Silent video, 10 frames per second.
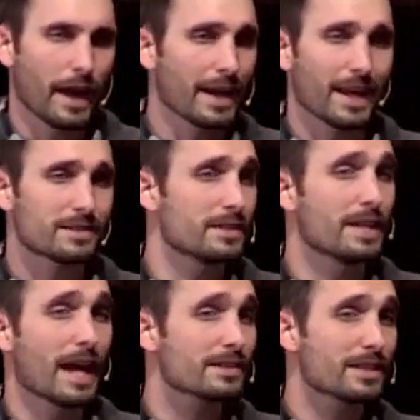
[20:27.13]
than is
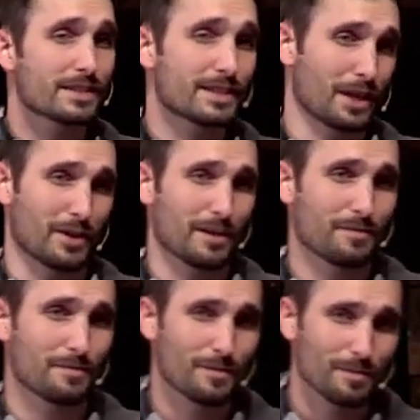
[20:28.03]

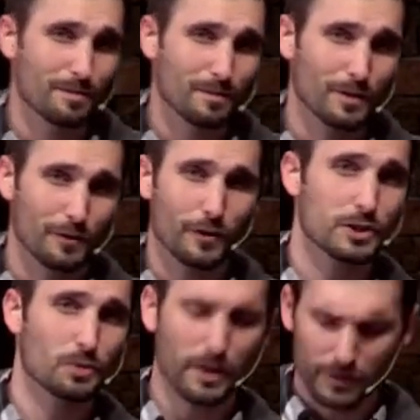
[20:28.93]
necessary. The
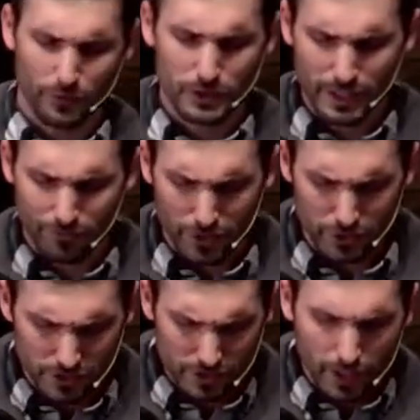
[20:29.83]
first, one of the first
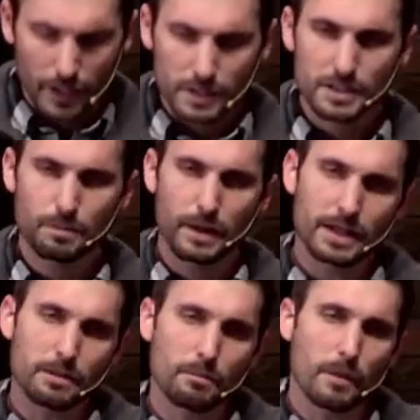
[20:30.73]
definitions.
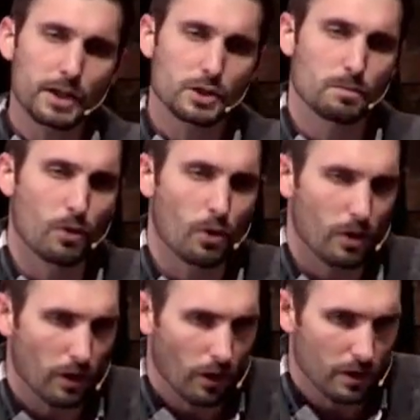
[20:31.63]
Spending much
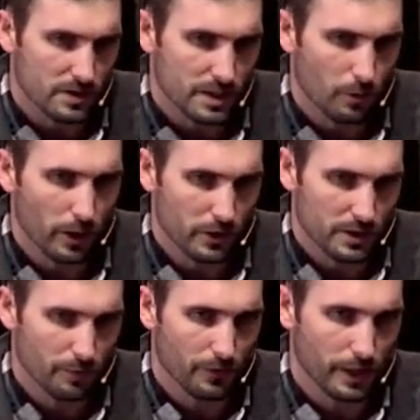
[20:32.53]
more on someone or
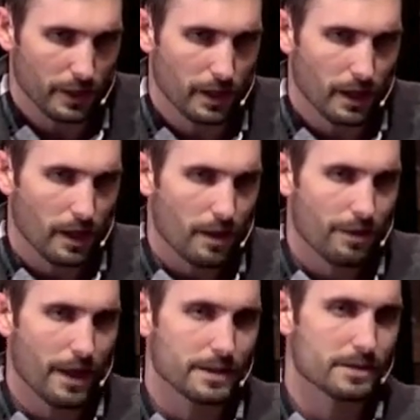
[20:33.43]
something
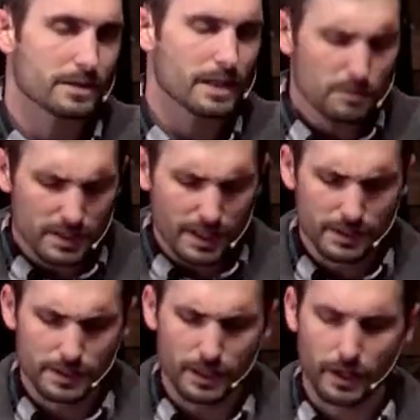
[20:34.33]
that seems
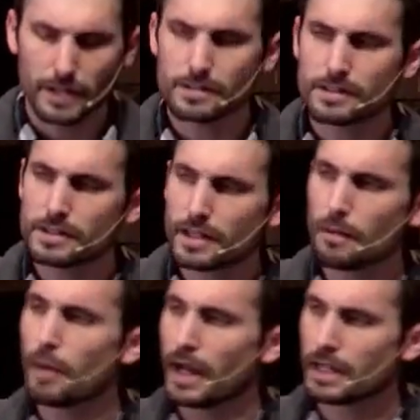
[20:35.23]
necessary, and
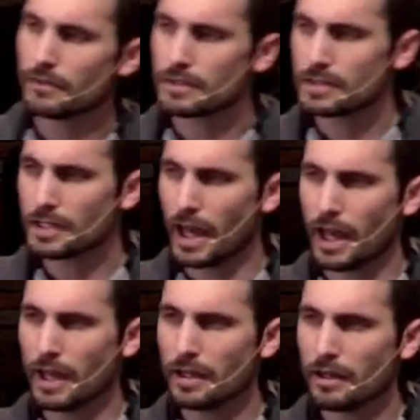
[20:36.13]
some might even
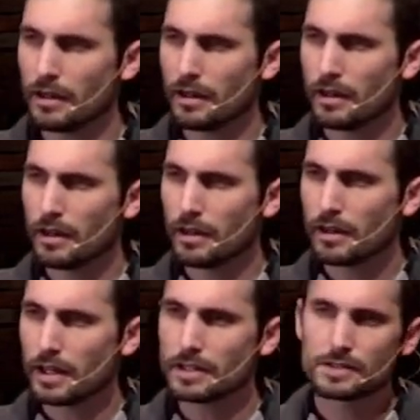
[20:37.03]
say
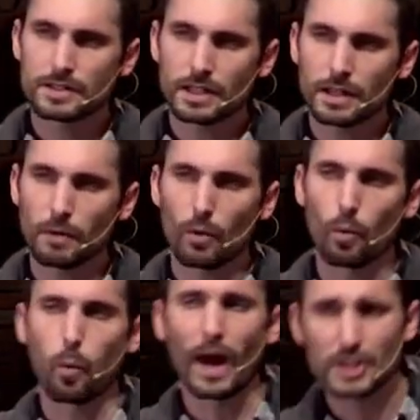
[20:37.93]
can seem
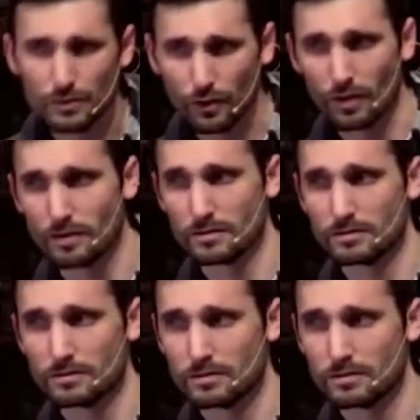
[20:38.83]
wasteful.